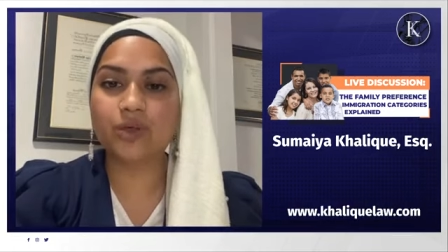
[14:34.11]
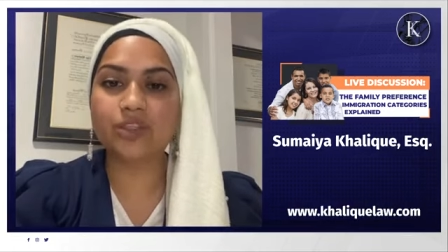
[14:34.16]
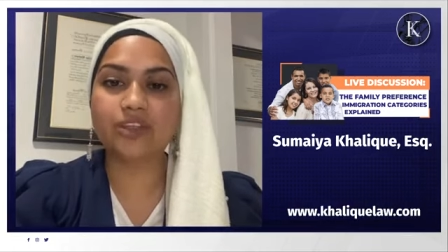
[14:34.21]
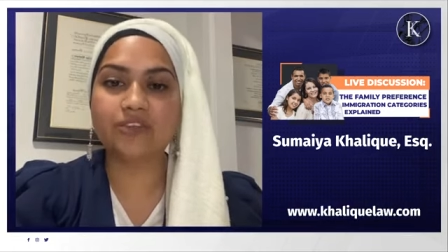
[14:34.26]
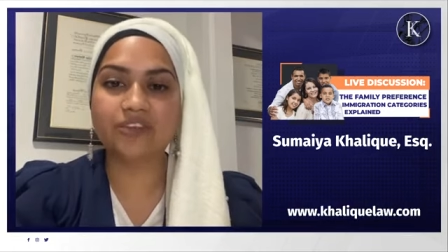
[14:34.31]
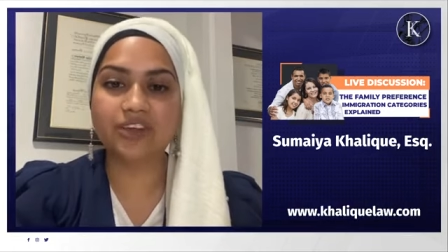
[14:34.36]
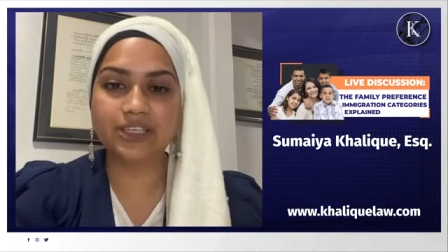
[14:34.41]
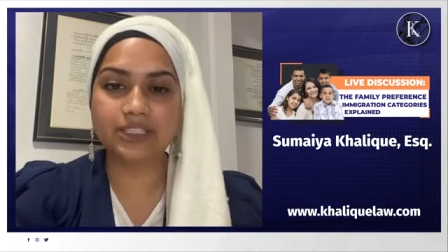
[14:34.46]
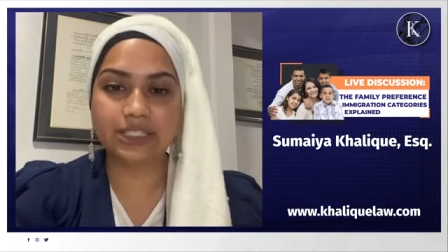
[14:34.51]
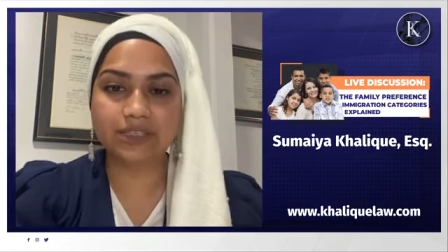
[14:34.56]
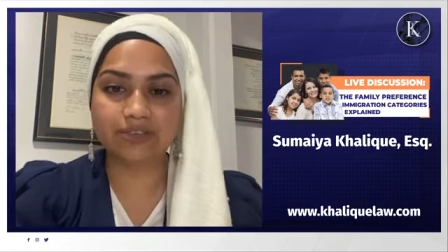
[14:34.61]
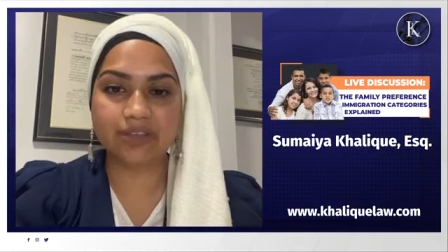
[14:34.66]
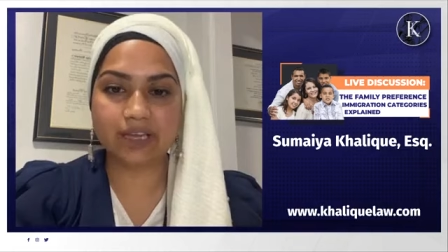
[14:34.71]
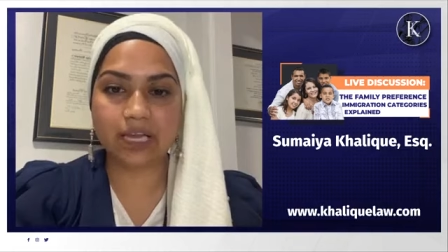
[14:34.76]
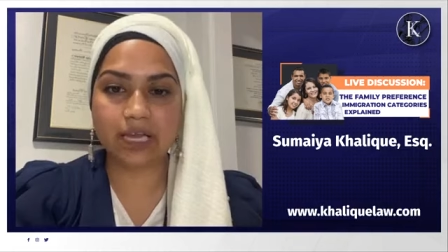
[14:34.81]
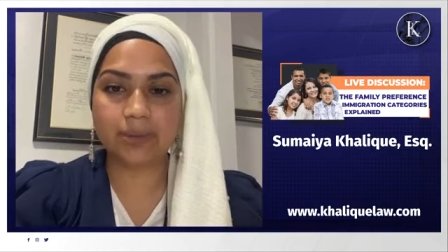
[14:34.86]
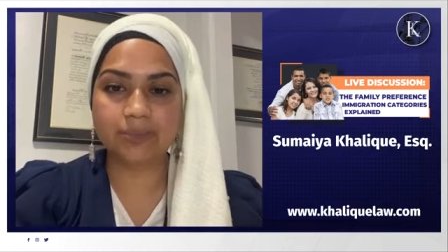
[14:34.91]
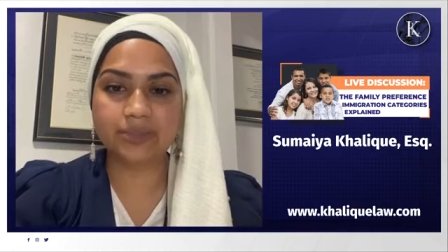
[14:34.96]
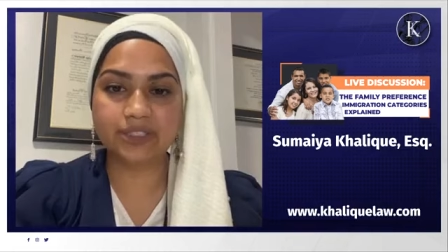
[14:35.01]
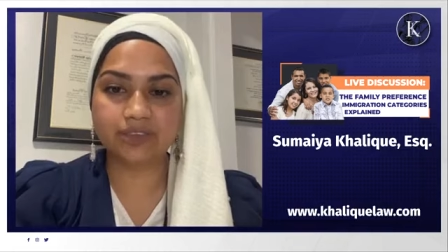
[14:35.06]
when the visa
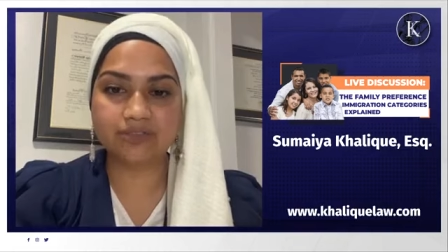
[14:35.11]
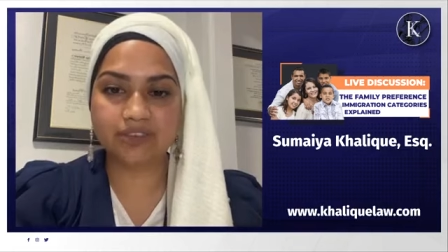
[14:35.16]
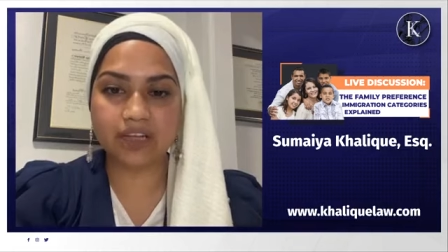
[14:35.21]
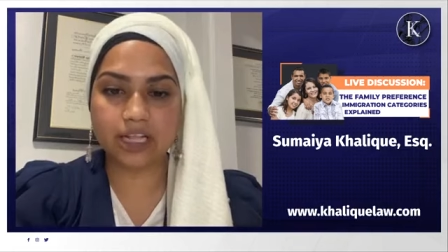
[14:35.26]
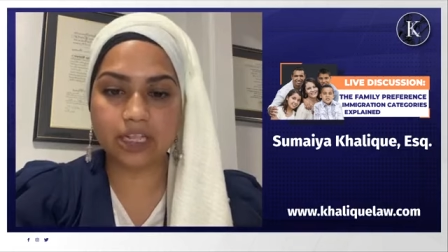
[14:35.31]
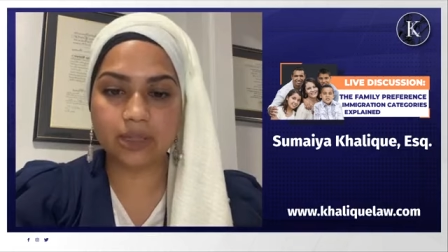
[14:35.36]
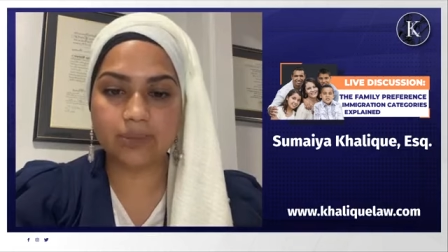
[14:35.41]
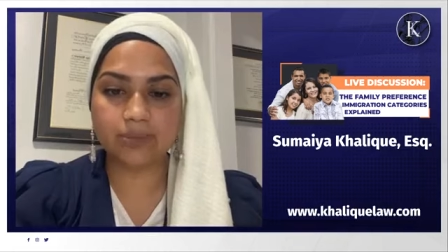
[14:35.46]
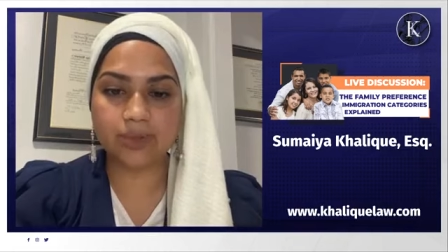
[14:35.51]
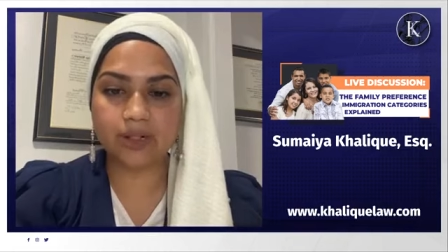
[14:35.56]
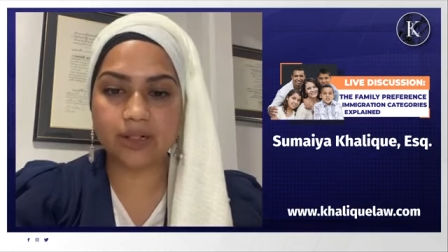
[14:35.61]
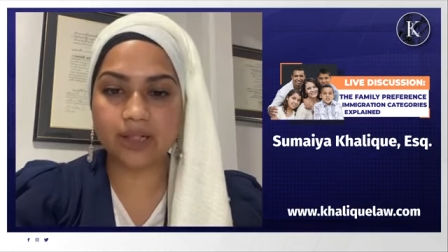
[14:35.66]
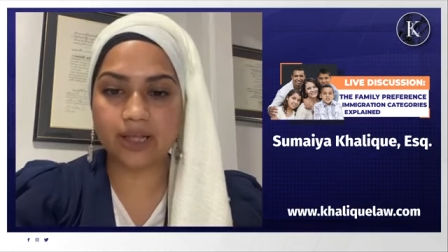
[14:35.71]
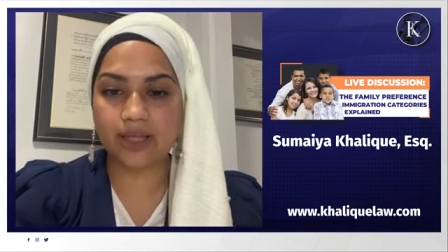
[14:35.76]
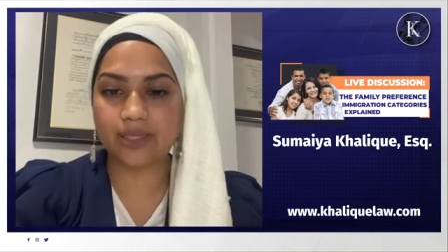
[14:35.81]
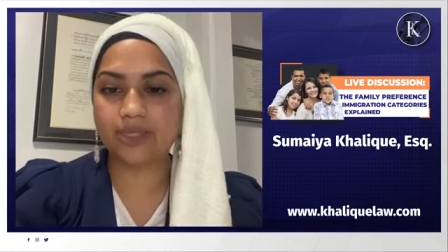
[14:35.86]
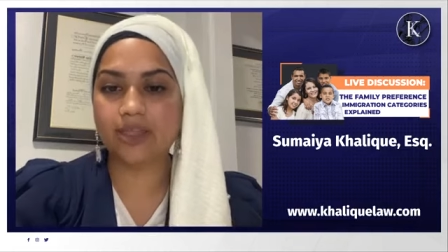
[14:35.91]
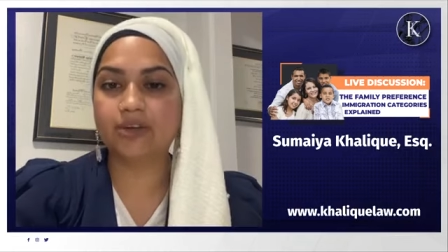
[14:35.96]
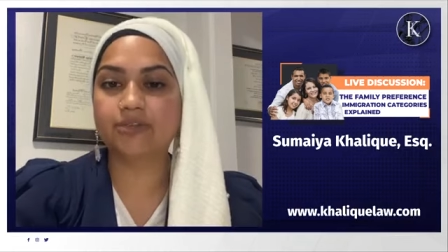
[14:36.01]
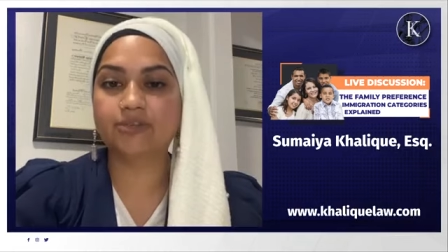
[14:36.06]
becomes available,
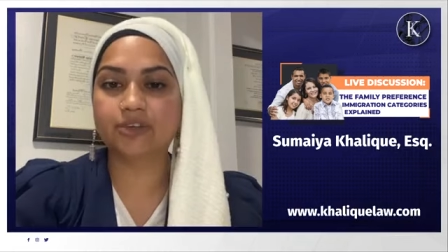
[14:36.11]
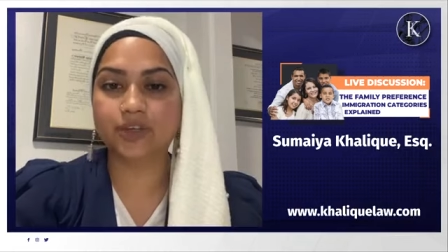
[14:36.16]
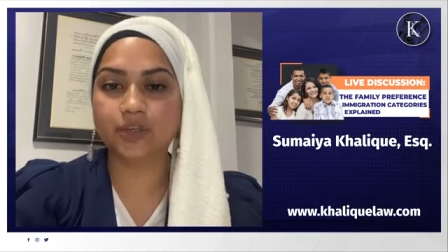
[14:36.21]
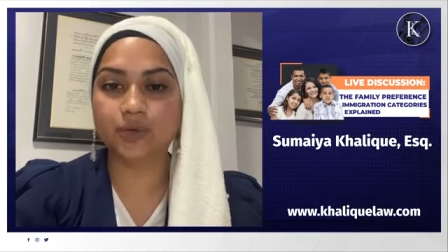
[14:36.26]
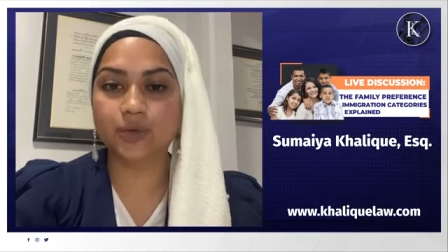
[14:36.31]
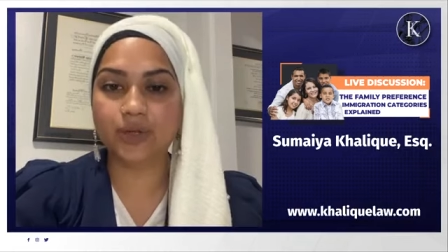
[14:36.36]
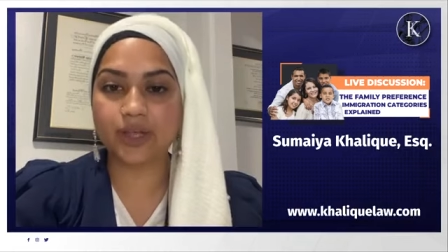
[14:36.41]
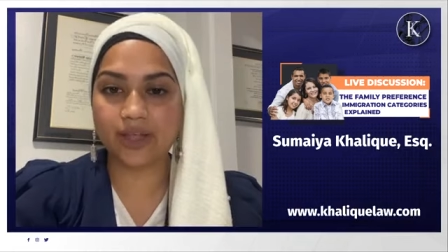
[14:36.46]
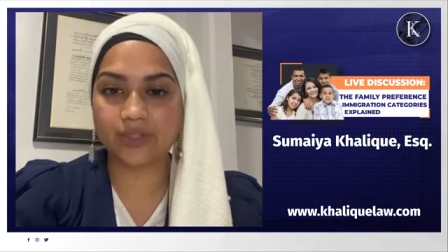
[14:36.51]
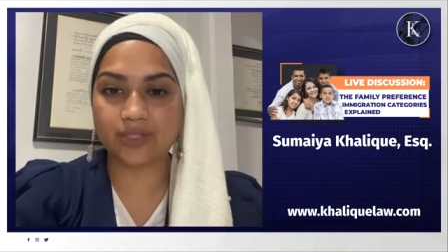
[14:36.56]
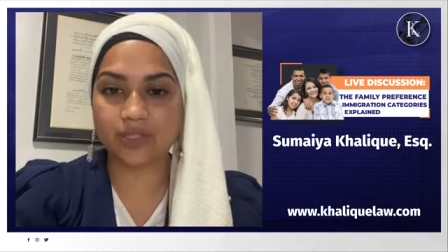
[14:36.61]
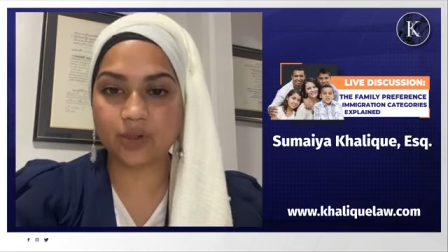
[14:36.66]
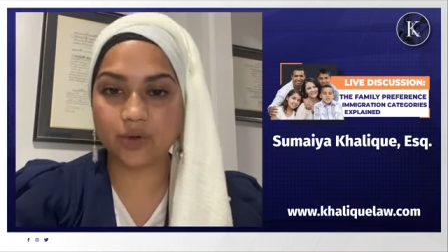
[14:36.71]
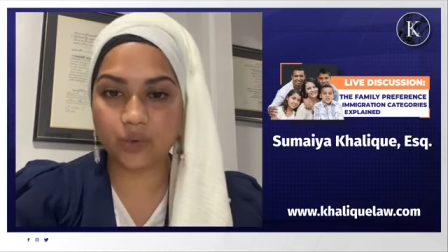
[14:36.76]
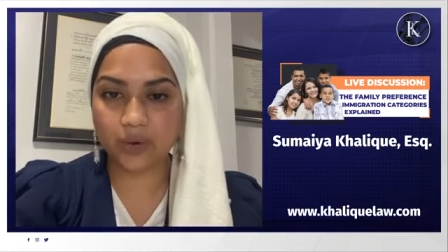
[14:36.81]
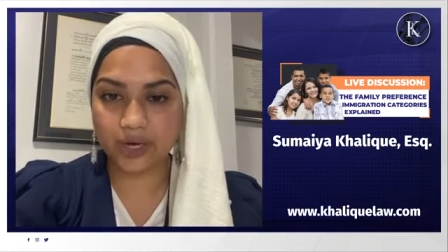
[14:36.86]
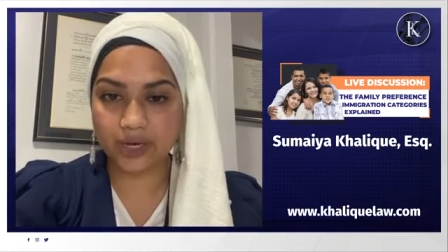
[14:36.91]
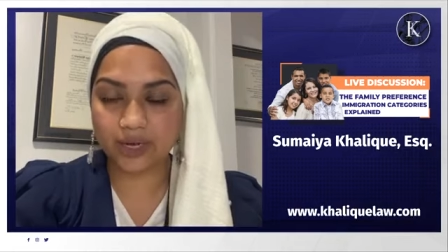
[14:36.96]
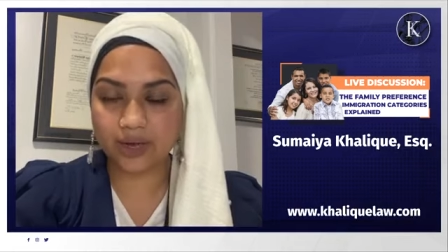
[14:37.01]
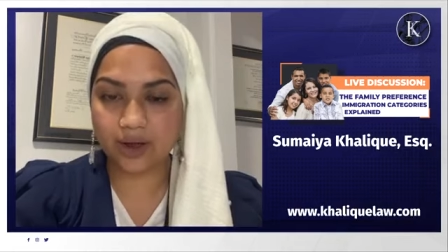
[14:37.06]
and then for you to get the
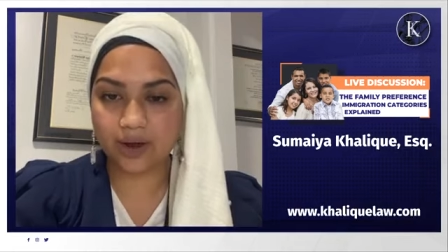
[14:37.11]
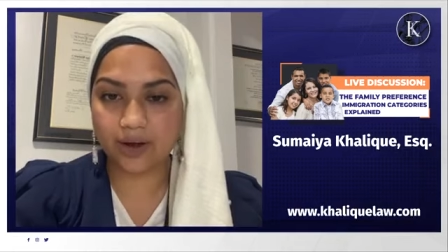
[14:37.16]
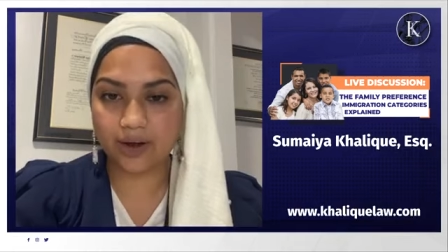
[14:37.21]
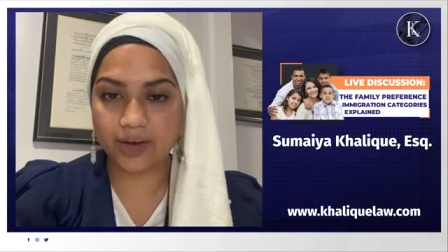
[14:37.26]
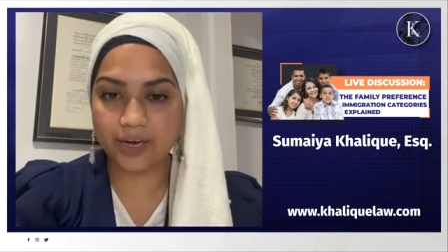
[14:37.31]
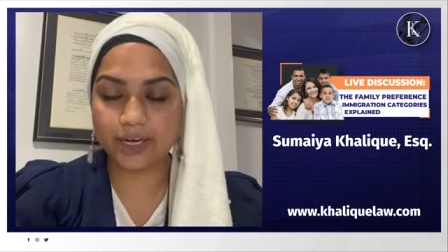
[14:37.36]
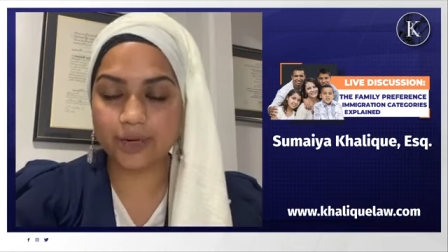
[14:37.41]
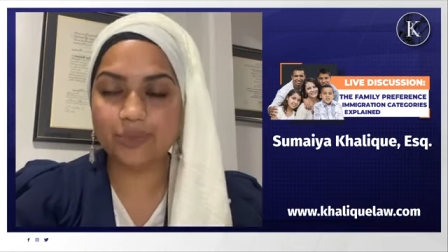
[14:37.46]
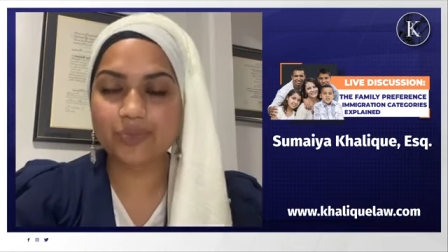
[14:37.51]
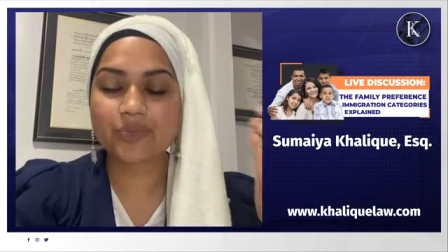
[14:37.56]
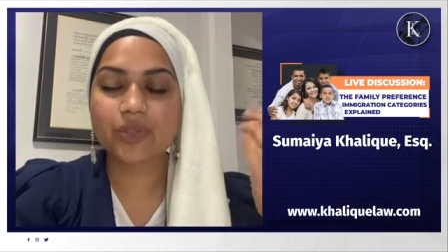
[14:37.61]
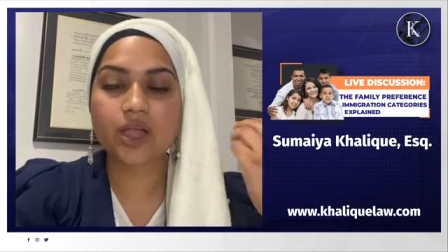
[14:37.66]
green card.